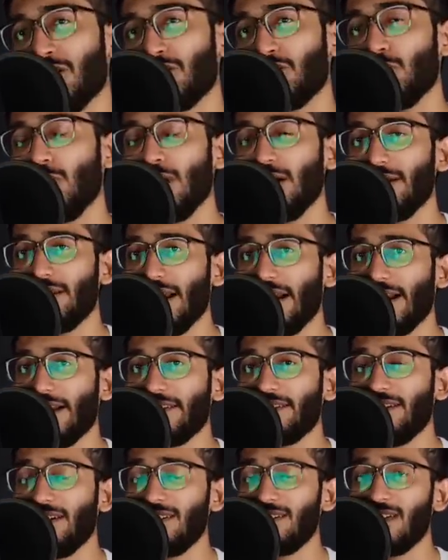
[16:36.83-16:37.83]
Through her
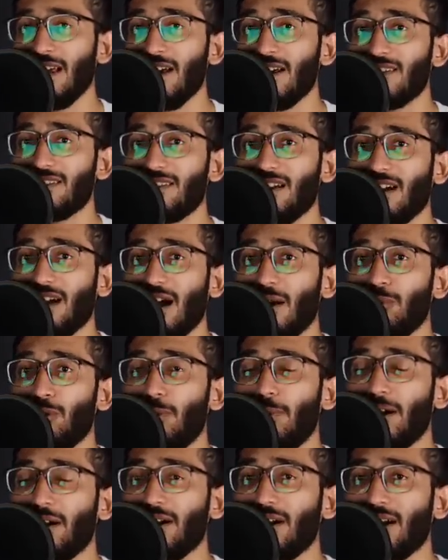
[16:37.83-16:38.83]
characters, Sarah Abu
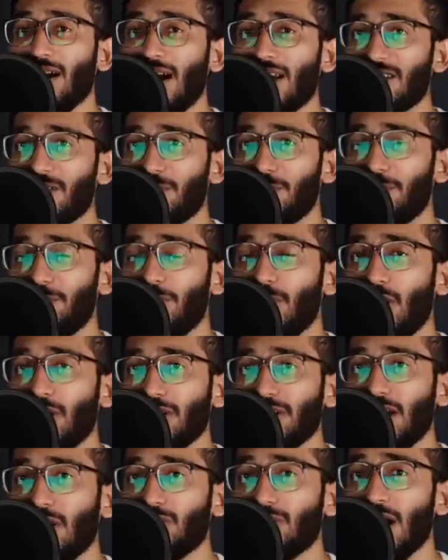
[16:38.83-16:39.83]
Bakr has
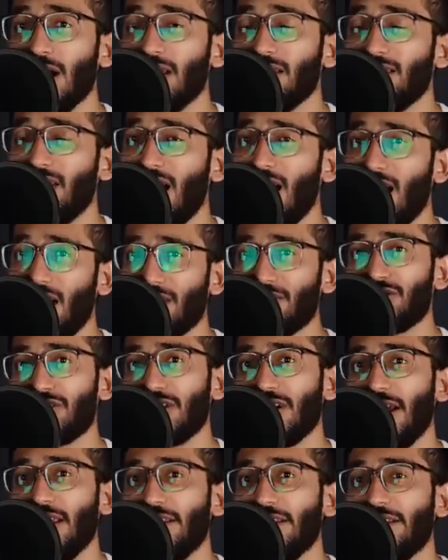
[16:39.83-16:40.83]
brought out the
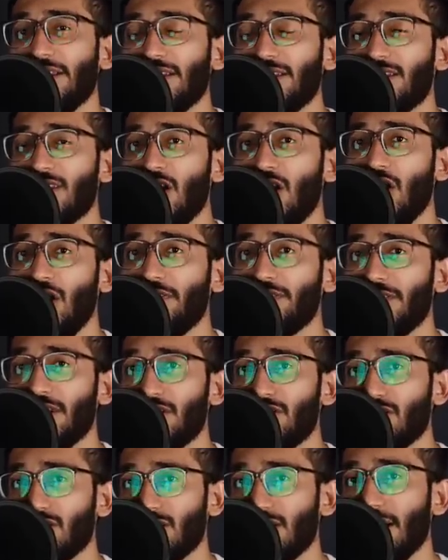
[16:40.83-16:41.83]
harsh realities of
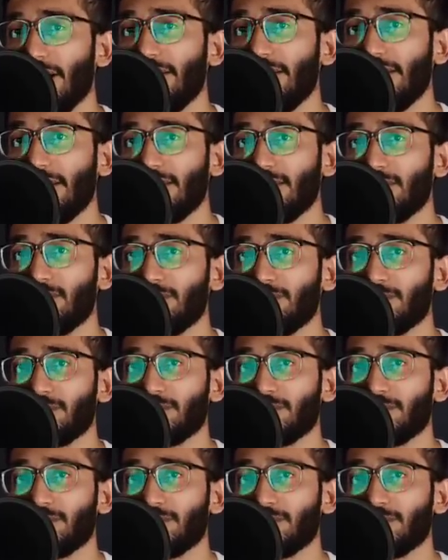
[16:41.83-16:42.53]
this society.